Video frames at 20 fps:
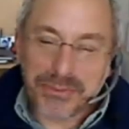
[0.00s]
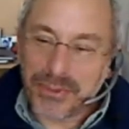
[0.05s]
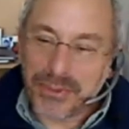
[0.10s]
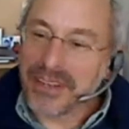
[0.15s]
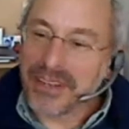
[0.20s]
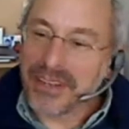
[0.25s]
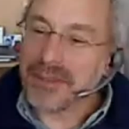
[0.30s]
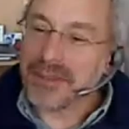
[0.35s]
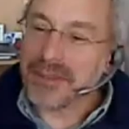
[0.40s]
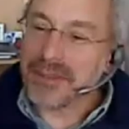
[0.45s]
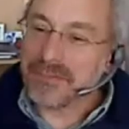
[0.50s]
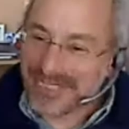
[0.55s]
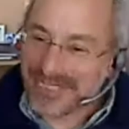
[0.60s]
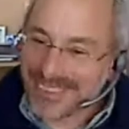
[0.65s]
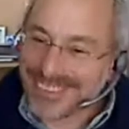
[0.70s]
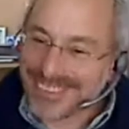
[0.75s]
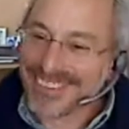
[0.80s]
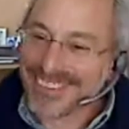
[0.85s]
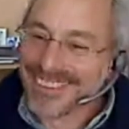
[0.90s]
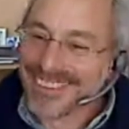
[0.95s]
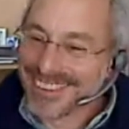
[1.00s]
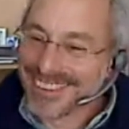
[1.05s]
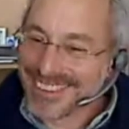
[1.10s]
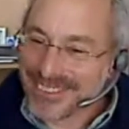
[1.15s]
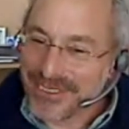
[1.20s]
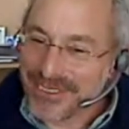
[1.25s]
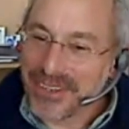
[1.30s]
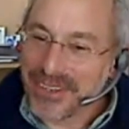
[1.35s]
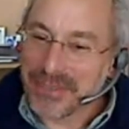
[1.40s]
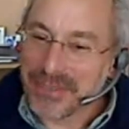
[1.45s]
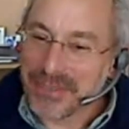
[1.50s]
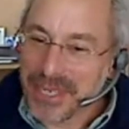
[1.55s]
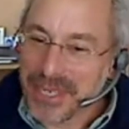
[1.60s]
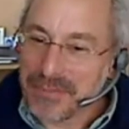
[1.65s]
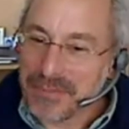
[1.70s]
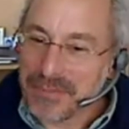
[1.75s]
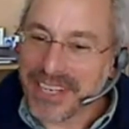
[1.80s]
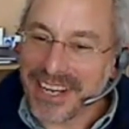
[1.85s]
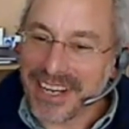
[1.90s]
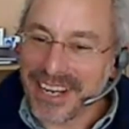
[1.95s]
one of them. And
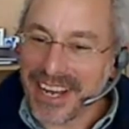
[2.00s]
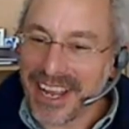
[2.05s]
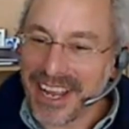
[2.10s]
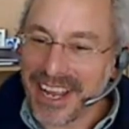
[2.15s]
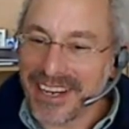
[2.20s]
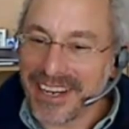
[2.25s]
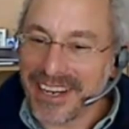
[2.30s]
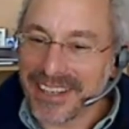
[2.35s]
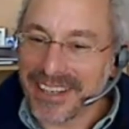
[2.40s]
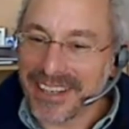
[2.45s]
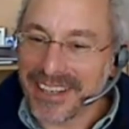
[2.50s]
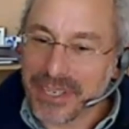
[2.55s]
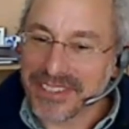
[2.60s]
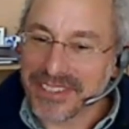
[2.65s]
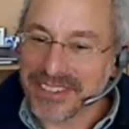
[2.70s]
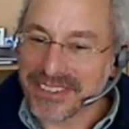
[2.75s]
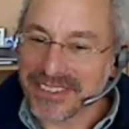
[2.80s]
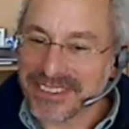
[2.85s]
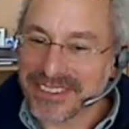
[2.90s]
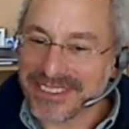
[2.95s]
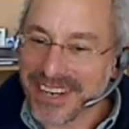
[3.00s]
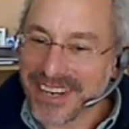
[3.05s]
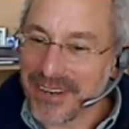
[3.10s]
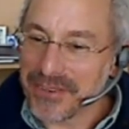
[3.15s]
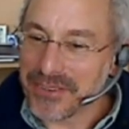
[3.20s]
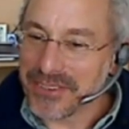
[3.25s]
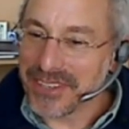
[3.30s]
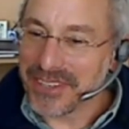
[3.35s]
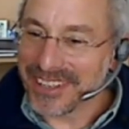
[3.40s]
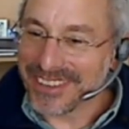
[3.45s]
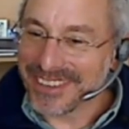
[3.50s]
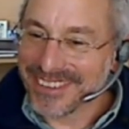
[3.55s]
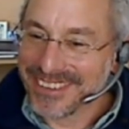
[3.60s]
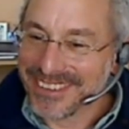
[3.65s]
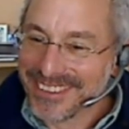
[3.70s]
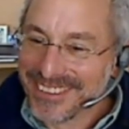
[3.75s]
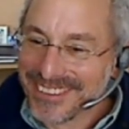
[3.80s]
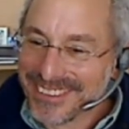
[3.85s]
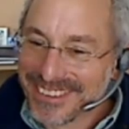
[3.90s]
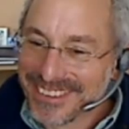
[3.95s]
uh, keeps getting added pieces now and then.
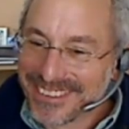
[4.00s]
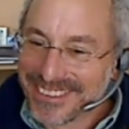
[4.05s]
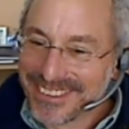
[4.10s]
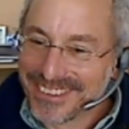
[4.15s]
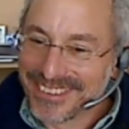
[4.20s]
Chris